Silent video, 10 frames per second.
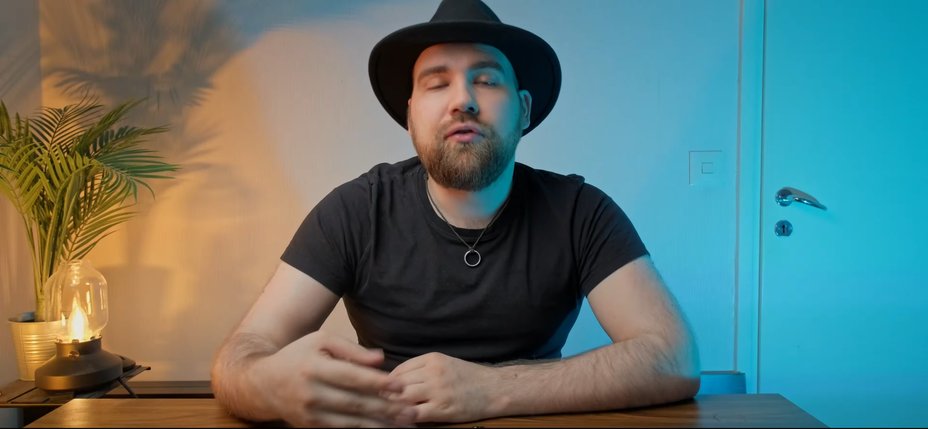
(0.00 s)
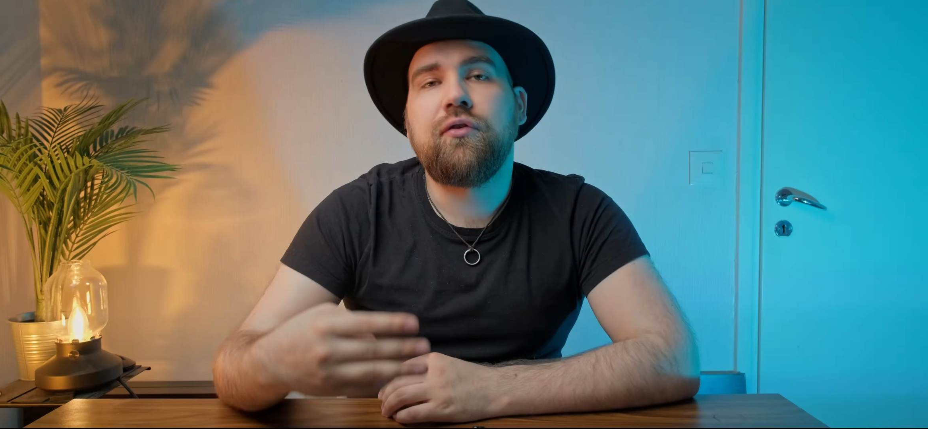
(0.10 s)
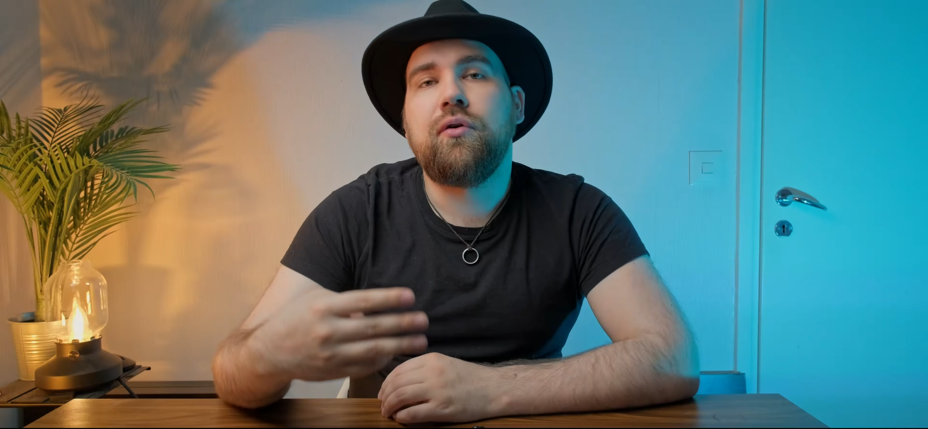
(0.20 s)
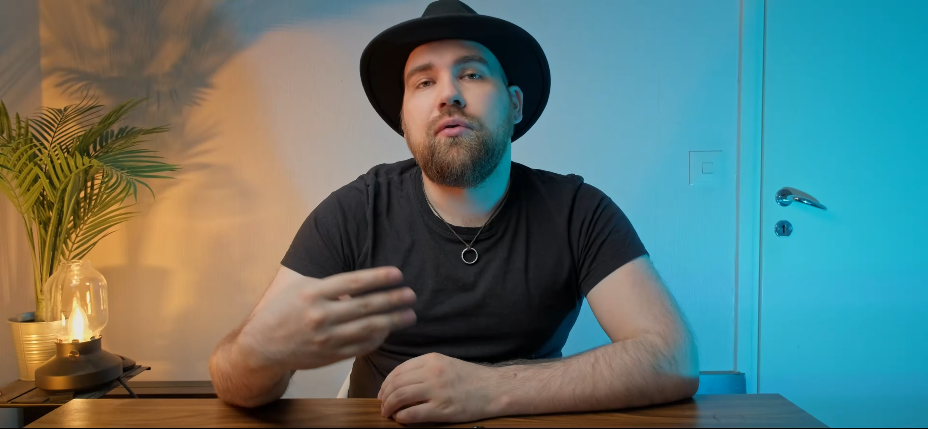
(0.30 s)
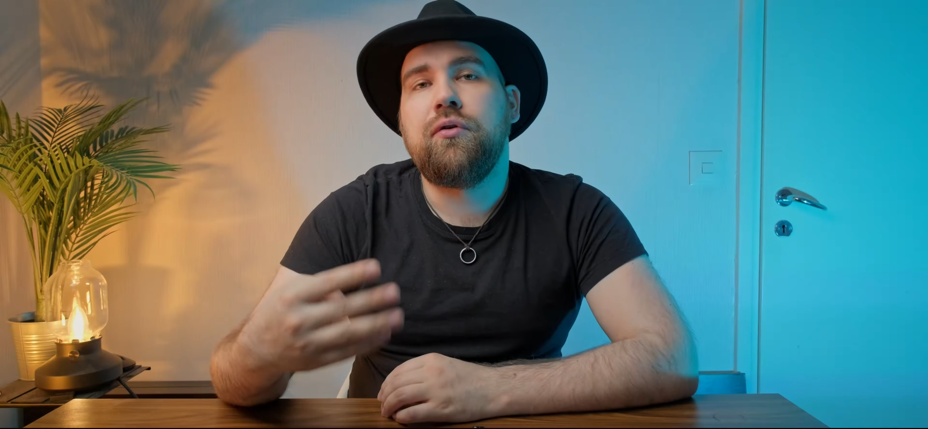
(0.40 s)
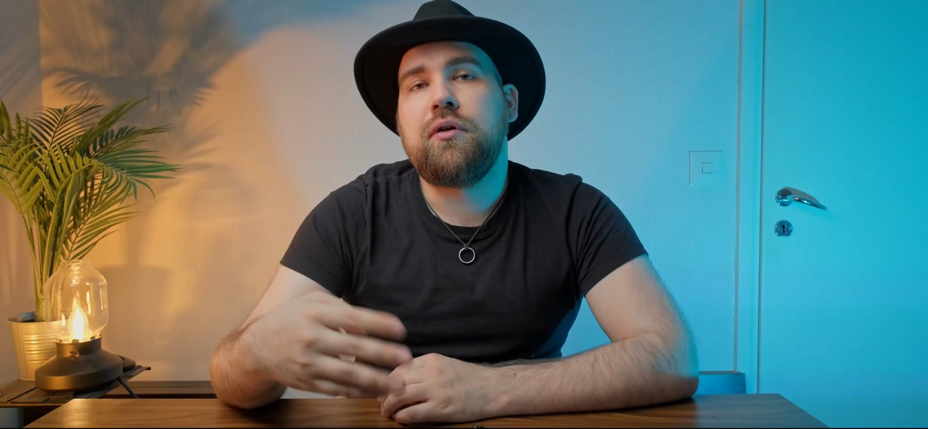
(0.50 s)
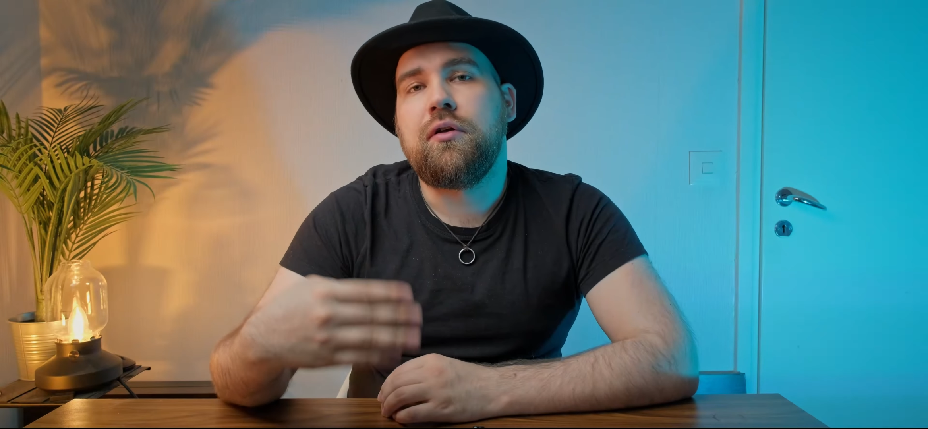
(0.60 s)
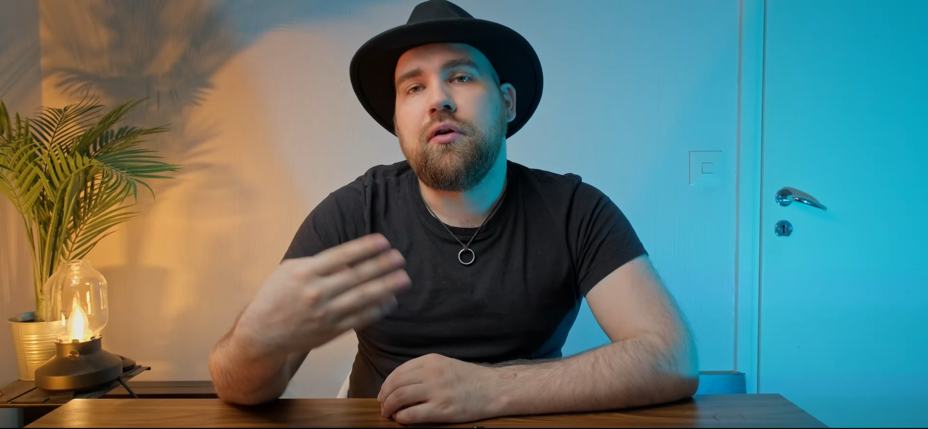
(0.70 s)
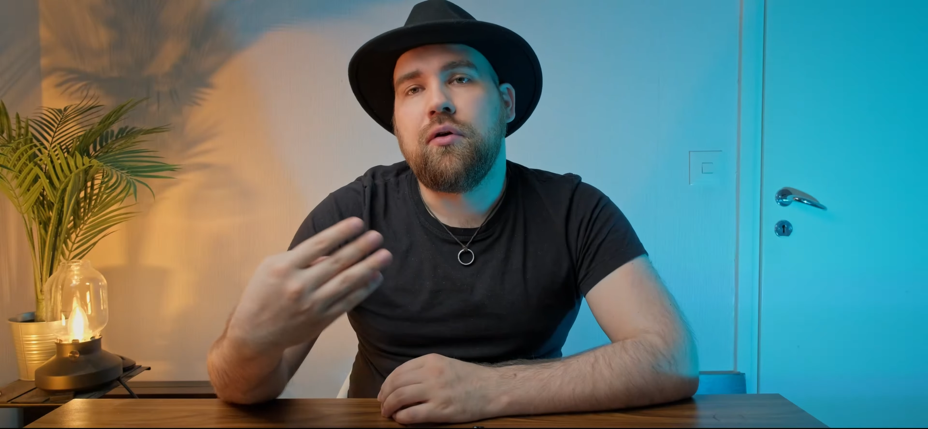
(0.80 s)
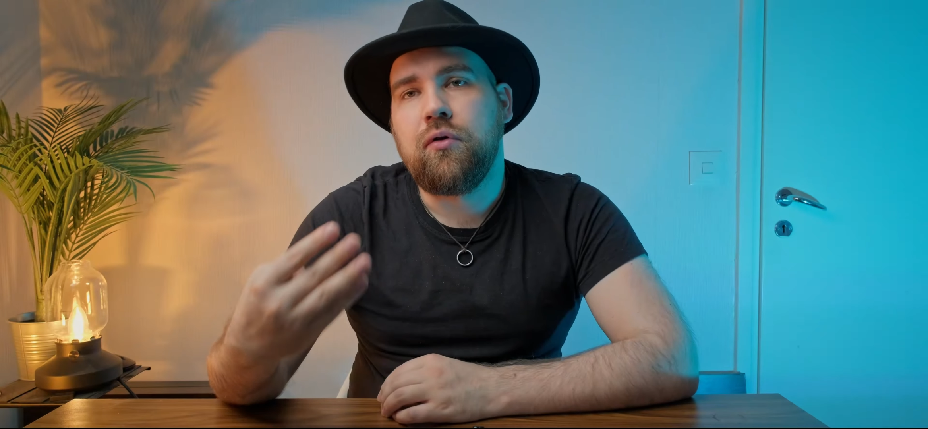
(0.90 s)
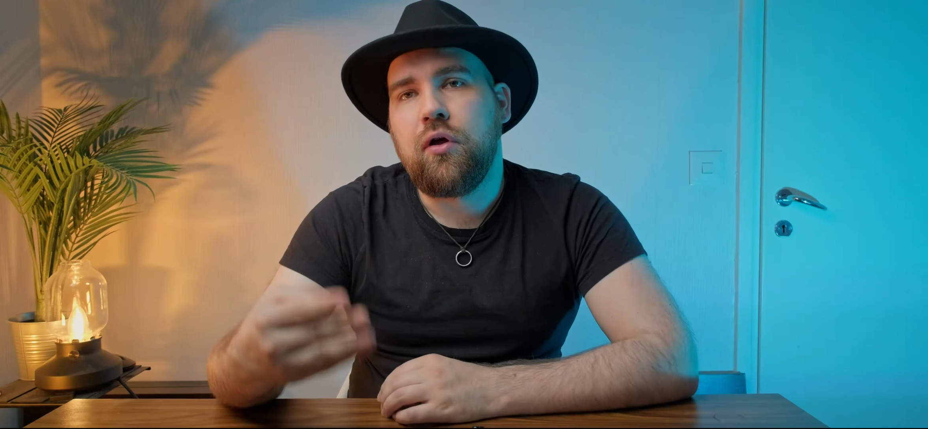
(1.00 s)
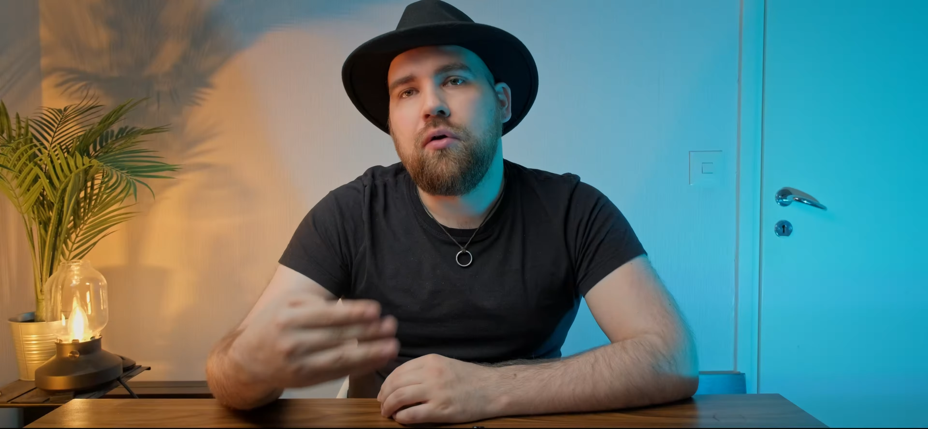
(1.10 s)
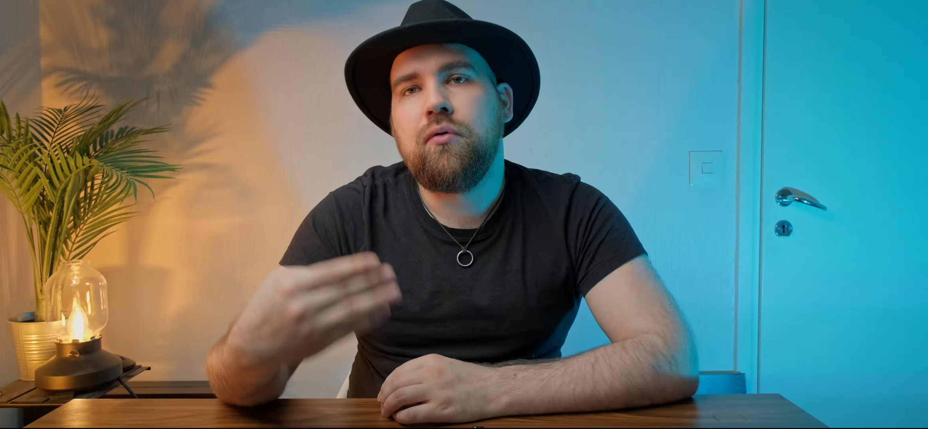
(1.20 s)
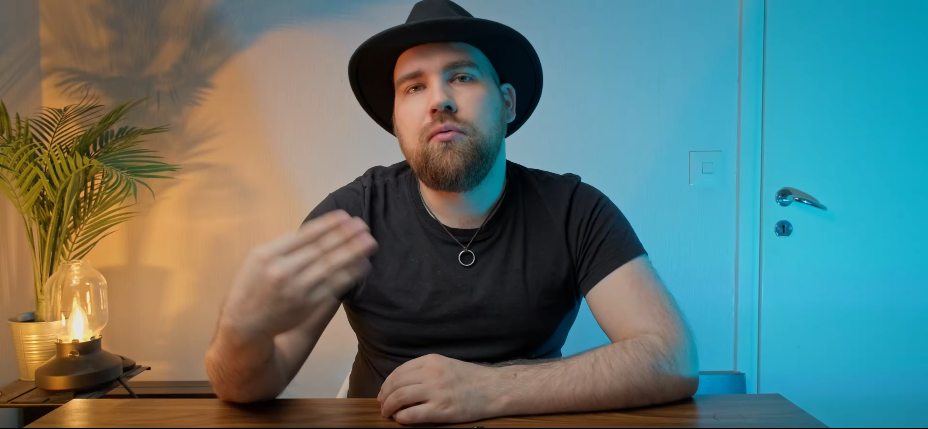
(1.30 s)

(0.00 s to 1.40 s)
so you can go low,